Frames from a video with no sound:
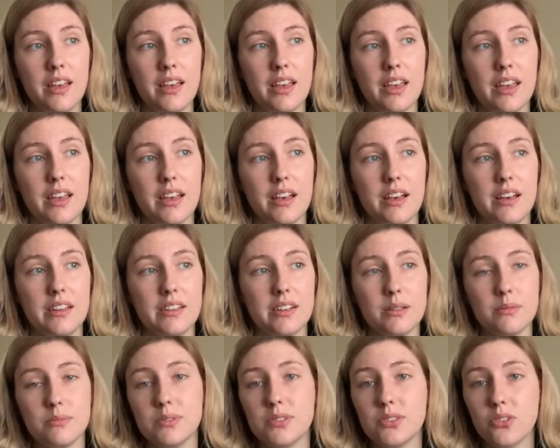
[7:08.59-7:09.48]
And
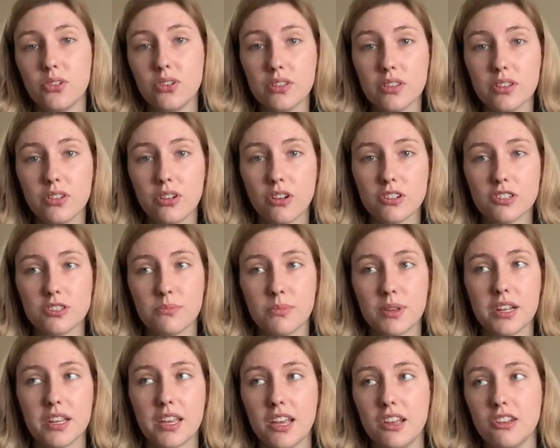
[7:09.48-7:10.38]
I'm still on the nausea
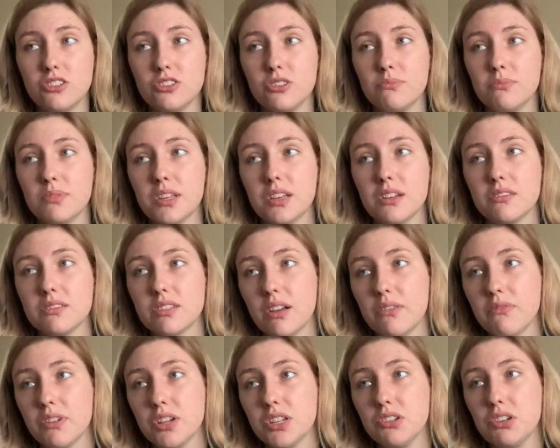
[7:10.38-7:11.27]
medication because
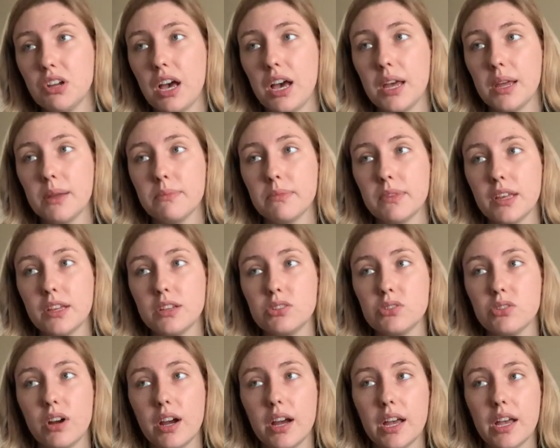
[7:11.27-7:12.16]
every time they
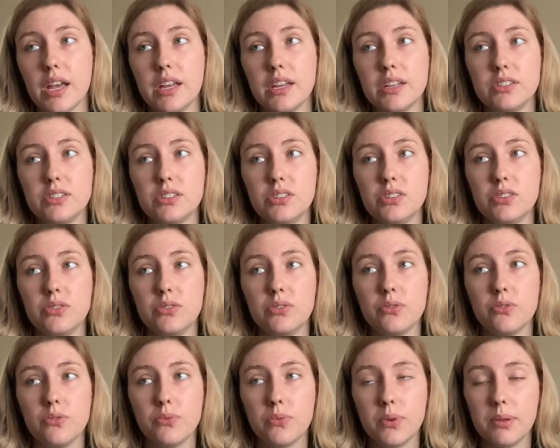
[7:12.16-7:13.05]
try
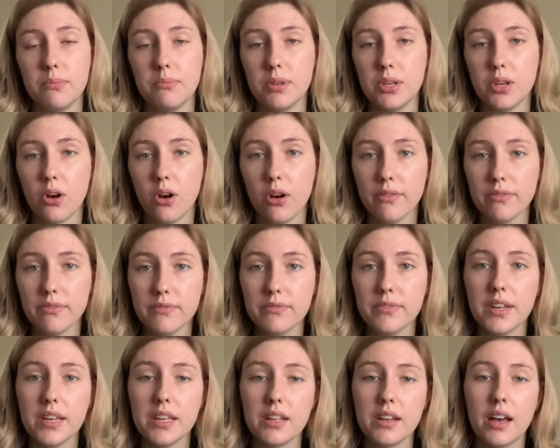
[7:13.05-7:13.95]
to wean me off of
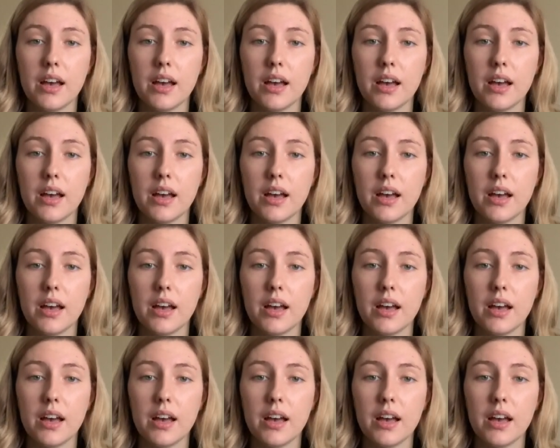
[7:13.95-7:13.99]
it,